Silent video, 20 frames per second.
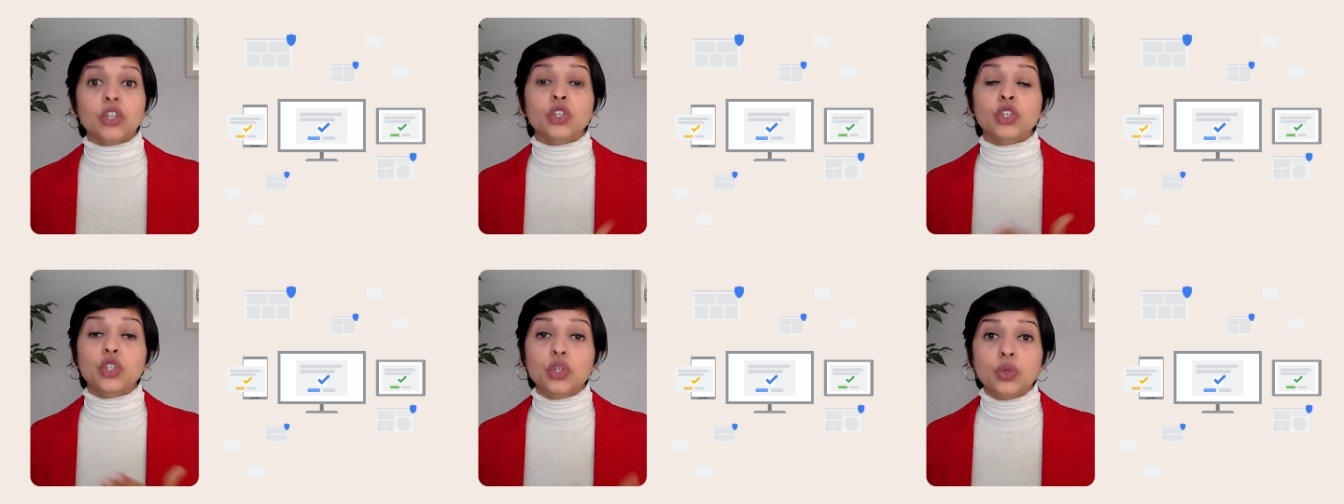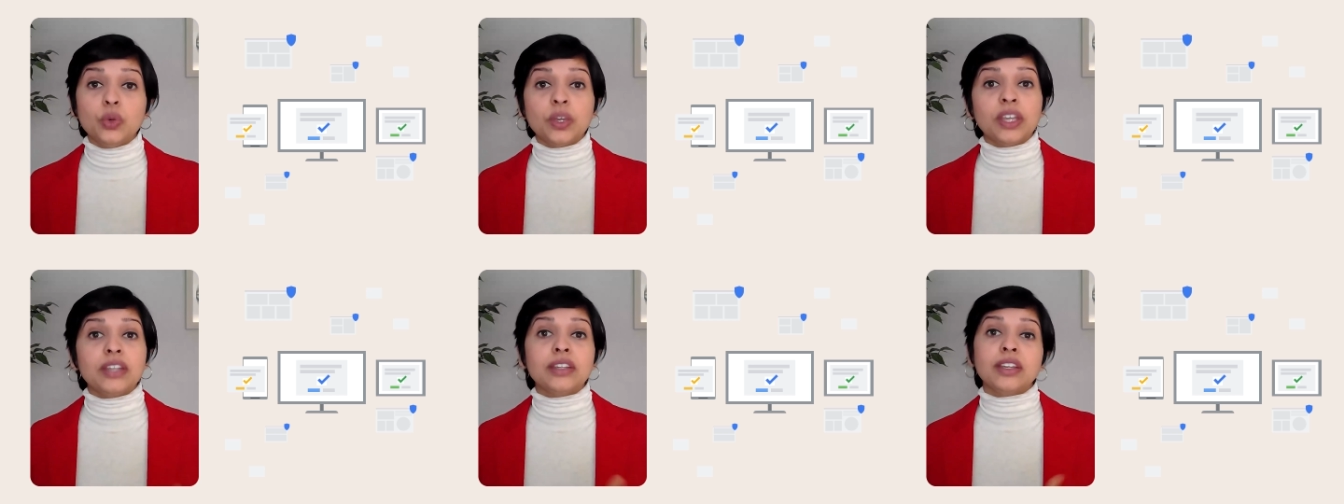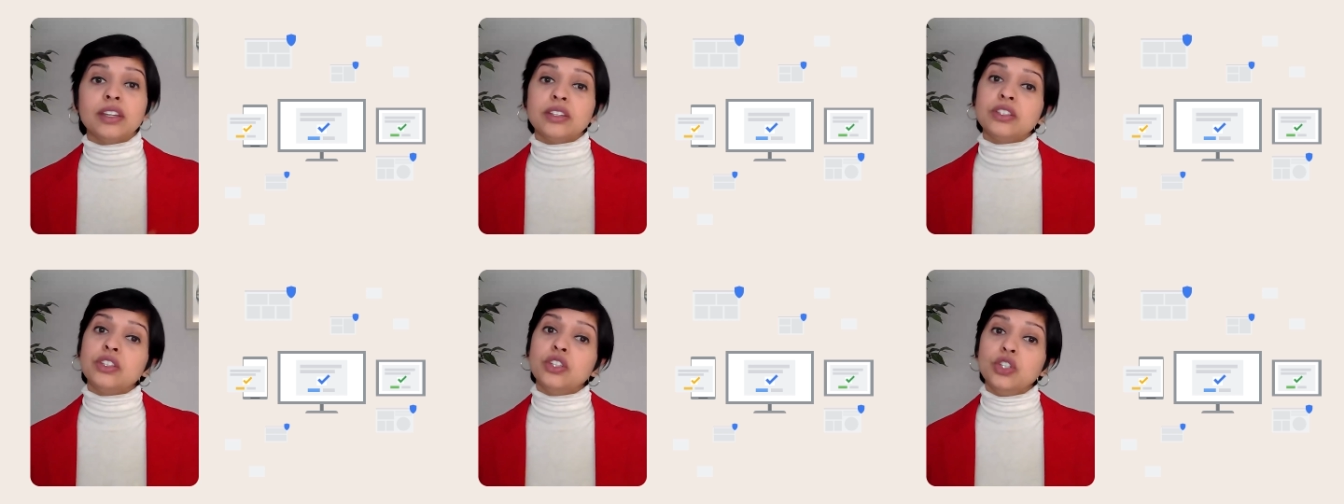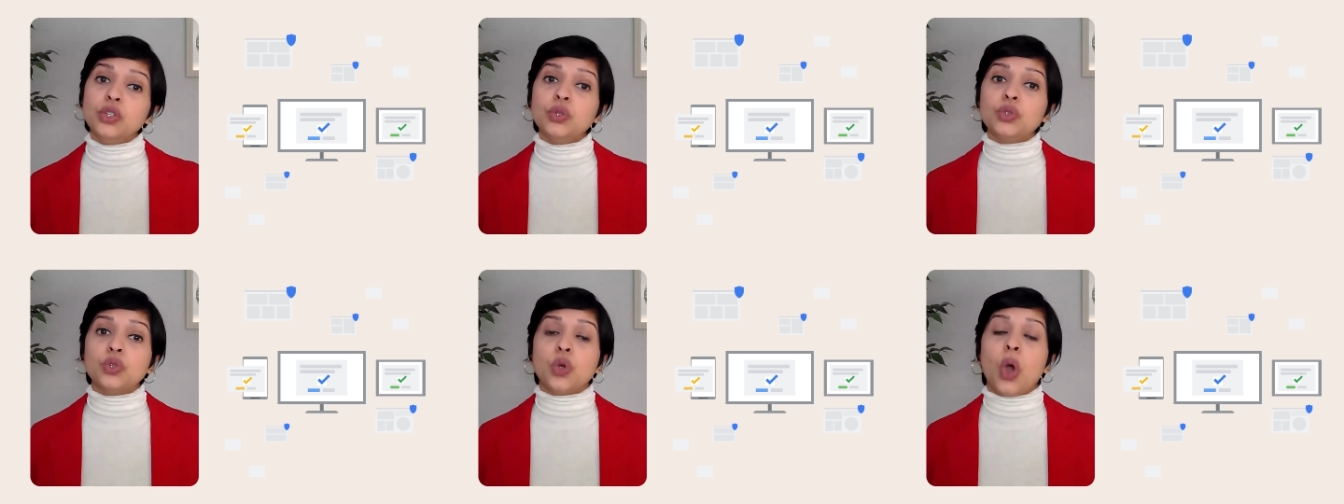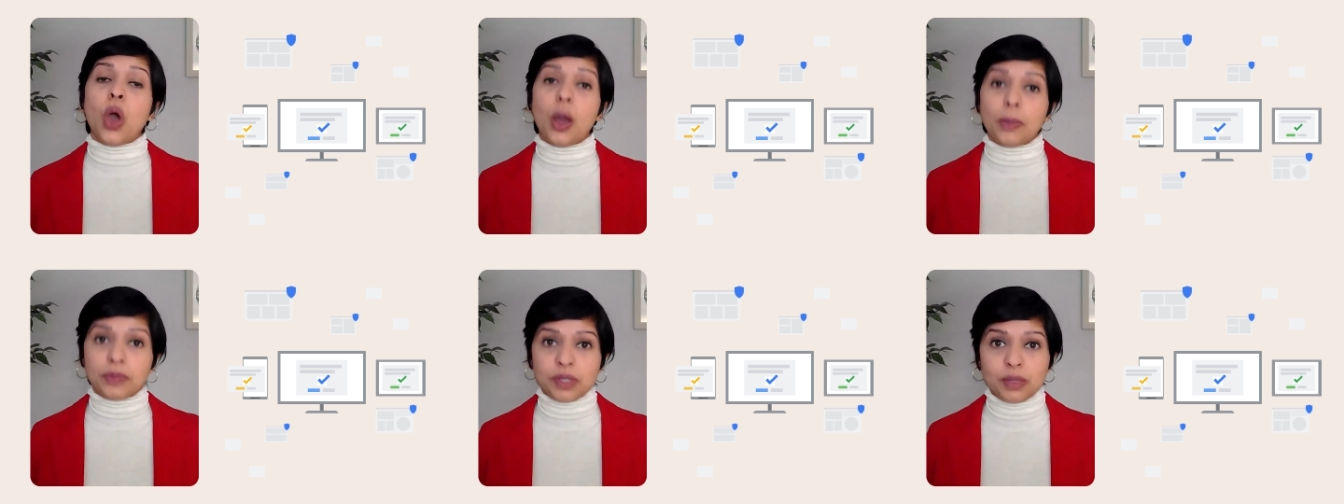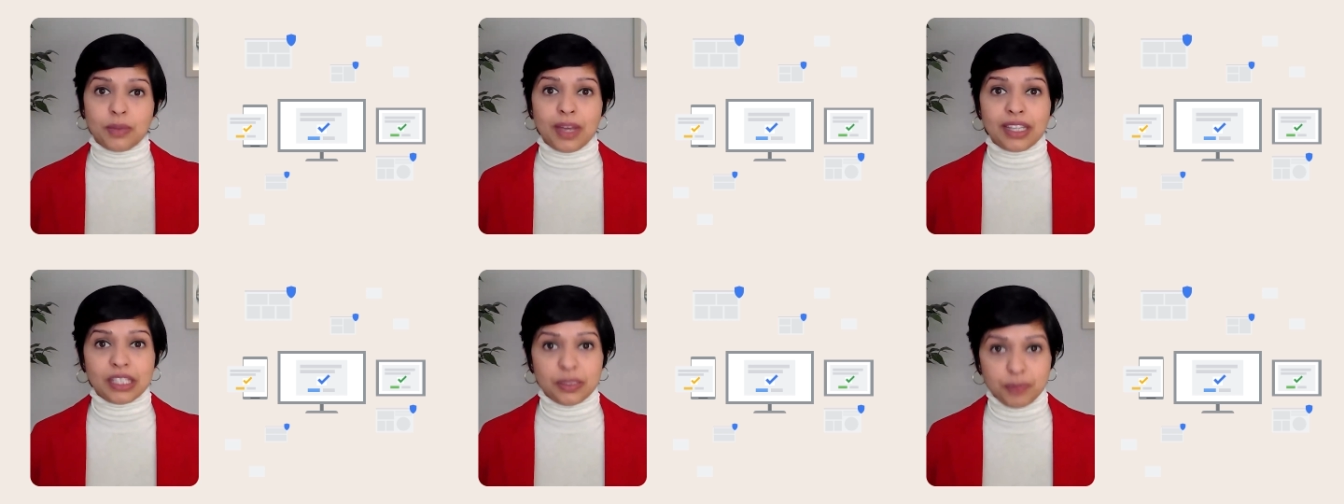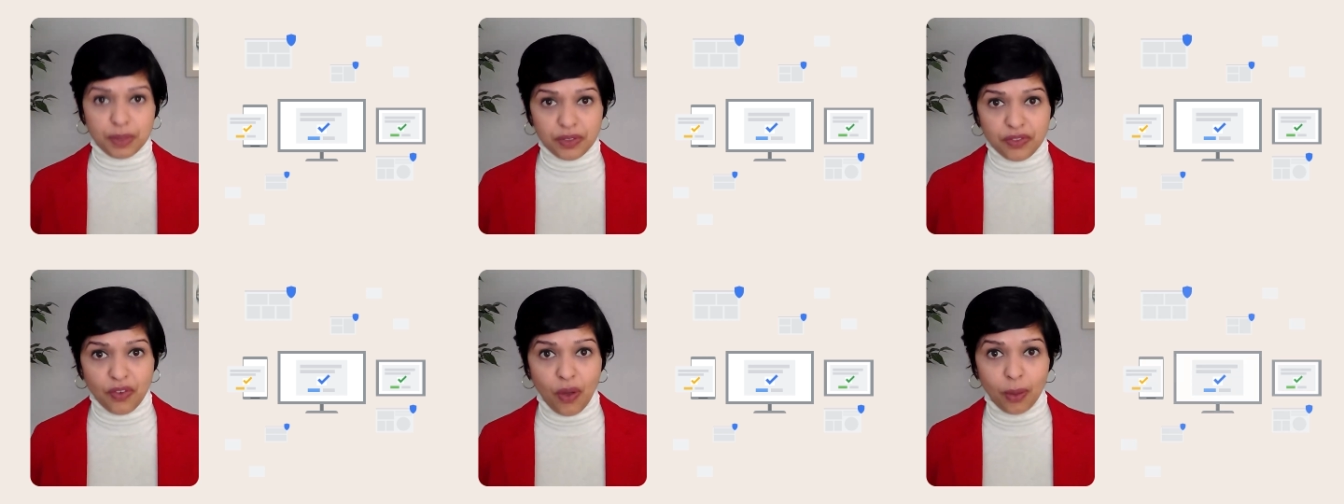you can continue to optimize
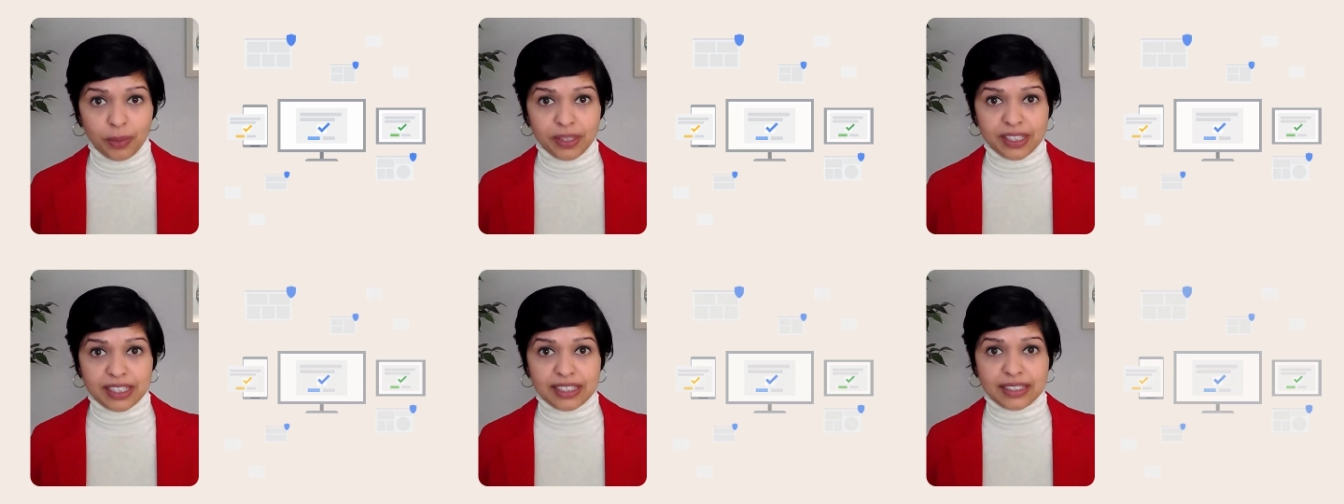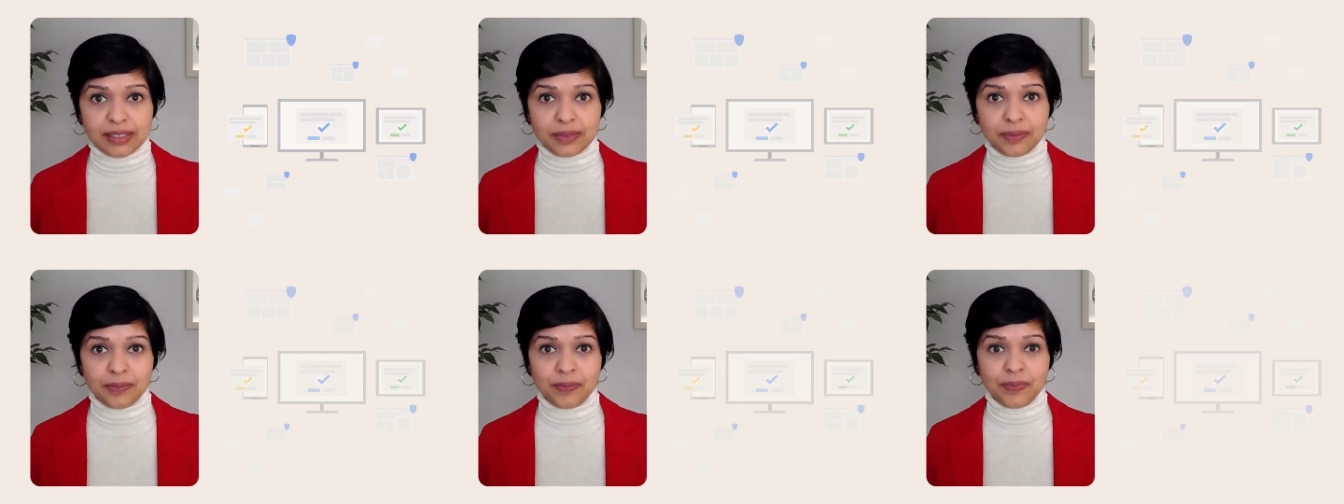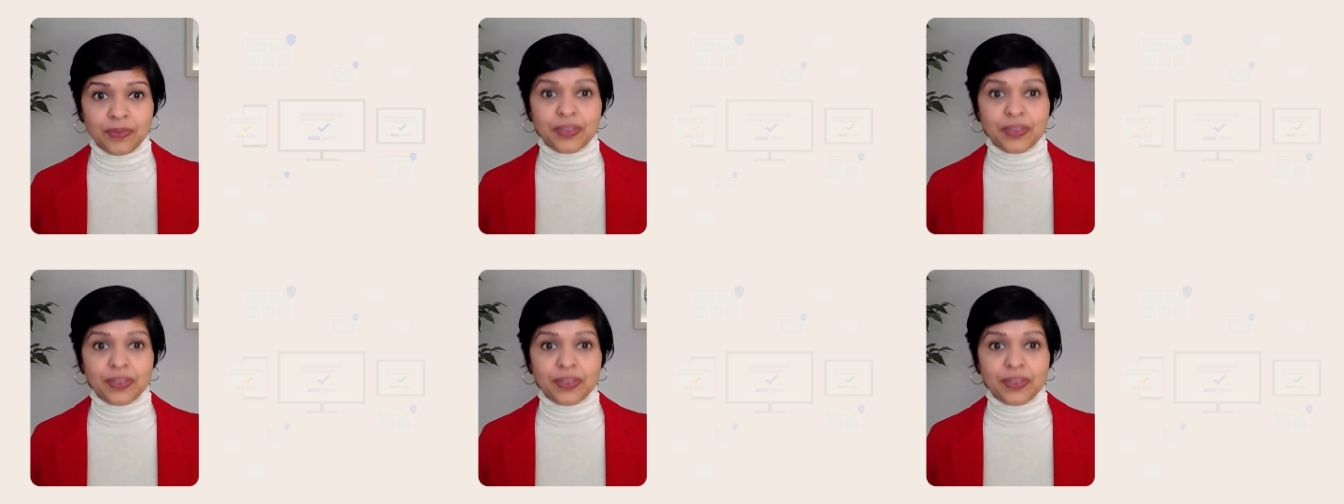performance.